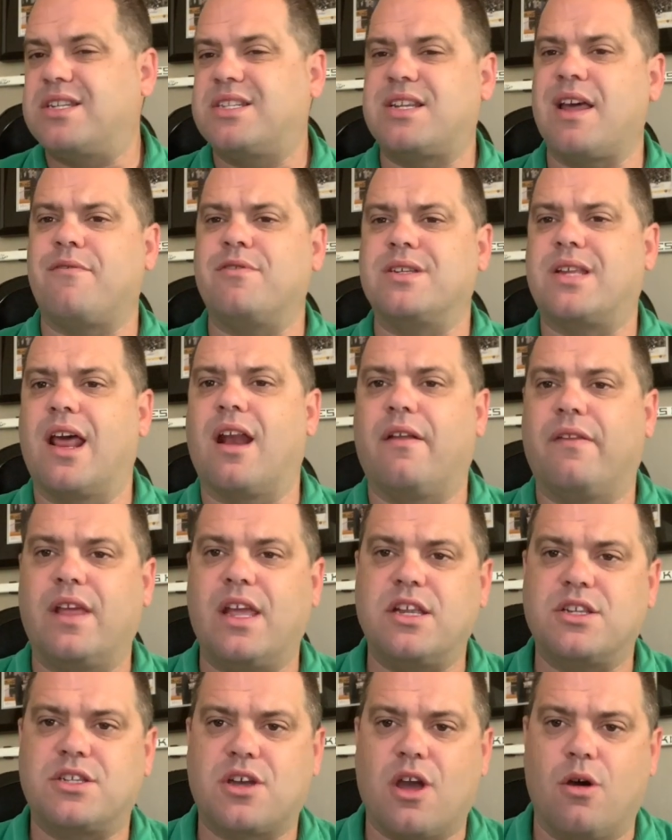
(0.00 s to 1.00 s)
7-10 on the
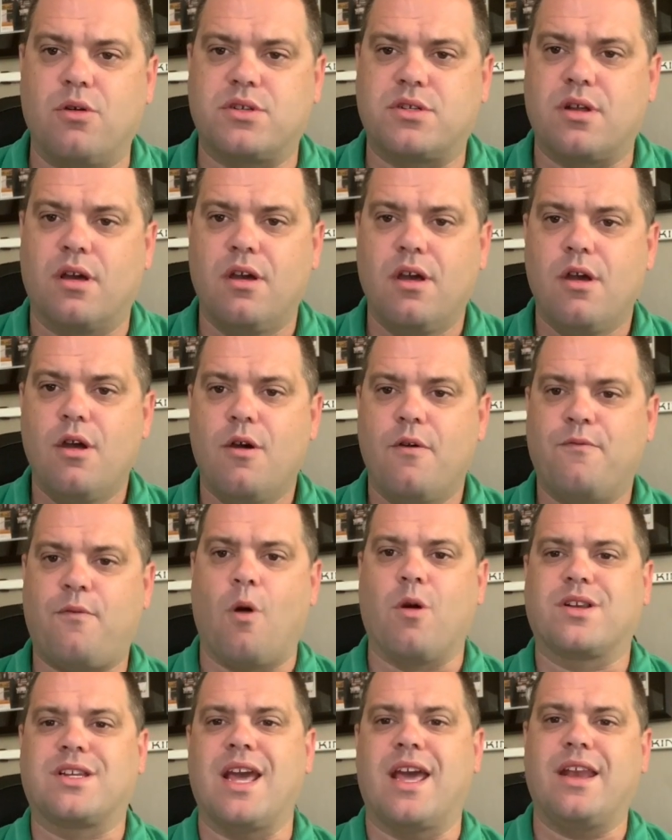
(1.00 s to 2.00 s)
East Coast,
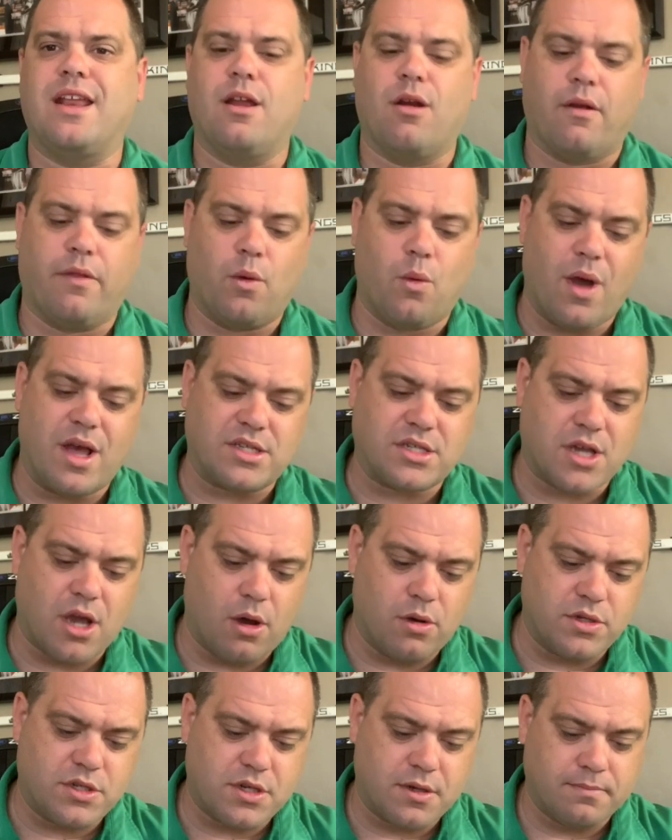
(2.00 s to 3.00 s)
4-10 here on the West
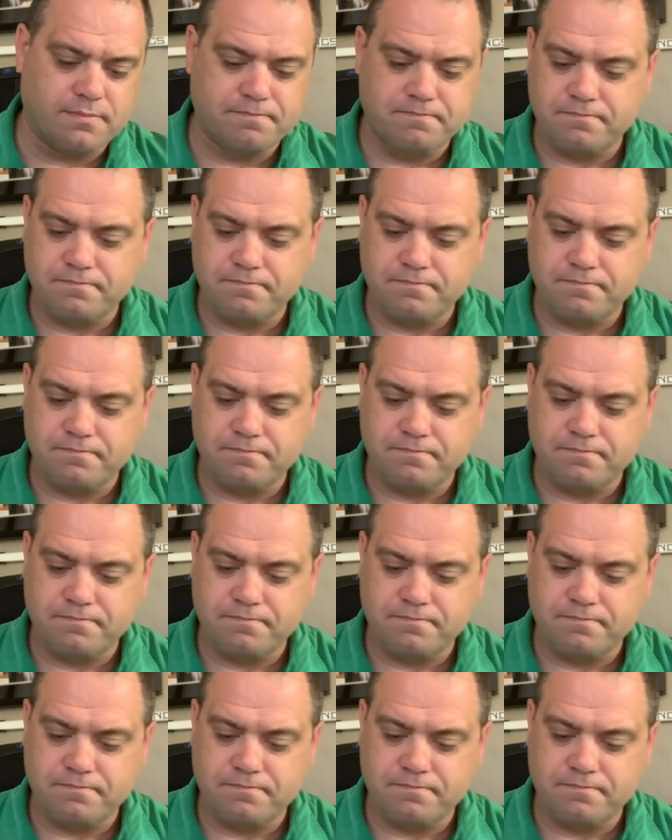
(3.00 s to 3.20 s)
Coast.